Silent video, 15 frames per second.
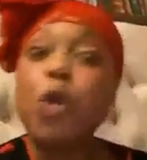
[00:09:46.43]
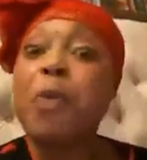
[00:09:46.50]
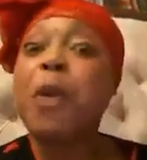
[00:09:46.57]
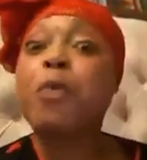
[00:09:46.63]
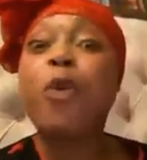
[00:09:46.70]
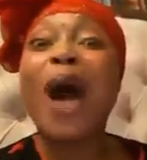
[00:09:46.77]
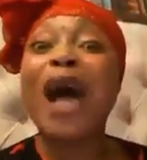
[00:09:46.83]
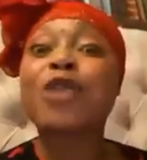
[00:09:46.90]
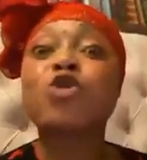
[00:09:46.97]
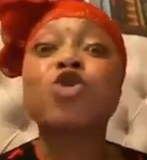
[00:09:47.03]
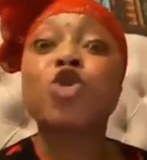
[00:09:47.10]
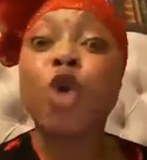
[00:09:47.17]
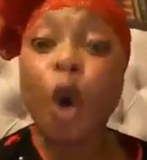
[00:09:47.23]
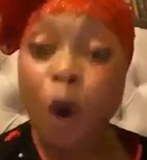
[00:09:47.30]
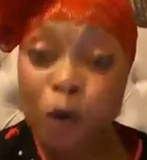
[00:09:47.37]
You people are
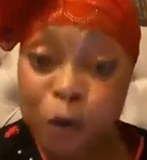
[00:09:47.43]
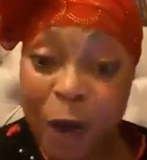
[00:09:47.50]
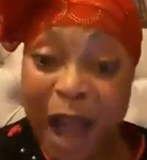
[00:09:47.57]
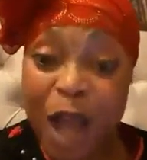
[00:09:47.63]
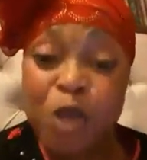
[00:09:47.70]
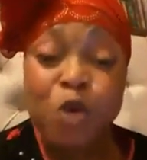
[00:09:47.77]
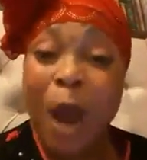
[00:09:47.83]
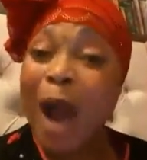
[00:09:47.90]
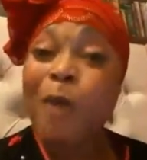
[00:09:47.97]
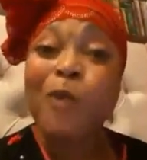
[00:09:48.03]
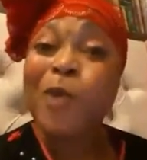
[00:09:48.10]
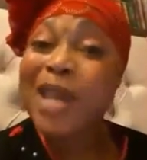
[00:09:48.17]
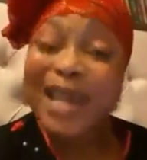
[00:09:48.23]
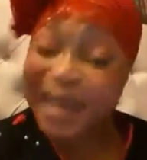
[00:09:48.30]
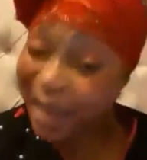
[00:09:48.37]
tough and you
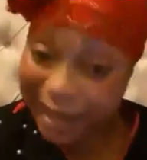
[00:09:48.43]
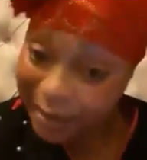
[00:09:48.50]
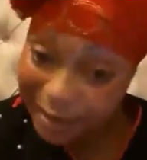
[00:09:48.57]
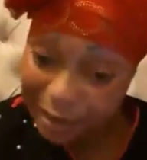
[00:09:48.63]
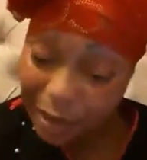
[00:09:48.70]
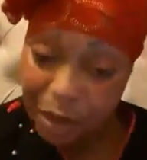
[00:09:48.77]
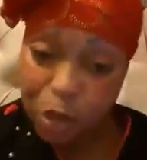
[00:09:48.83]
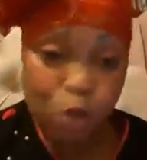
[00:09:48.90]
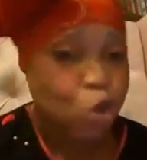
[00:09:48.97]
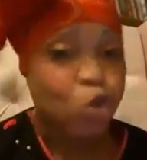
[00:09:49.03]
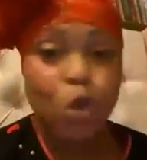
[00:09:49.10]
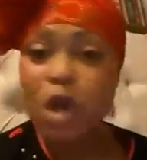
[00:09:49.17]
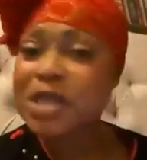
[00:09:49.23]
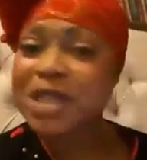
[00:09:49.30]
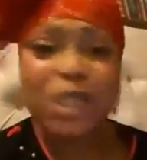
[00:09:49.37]
are wicked
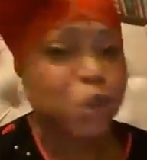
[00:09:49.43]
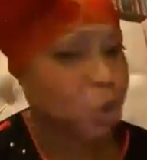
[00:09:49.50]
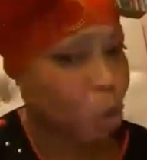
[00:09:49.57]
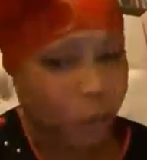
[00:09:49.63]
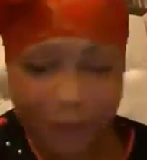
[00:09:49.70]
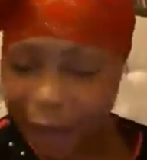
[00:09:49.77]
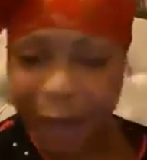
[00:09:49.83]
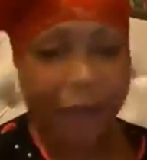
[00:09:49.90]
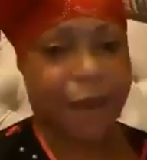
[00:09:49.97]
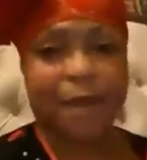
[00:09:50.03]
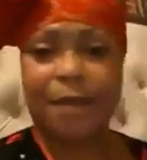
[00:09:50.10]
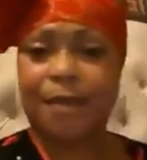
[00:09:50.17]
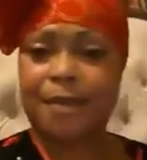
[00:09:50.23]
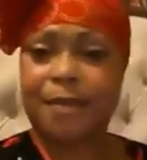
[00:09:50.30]
towards each other.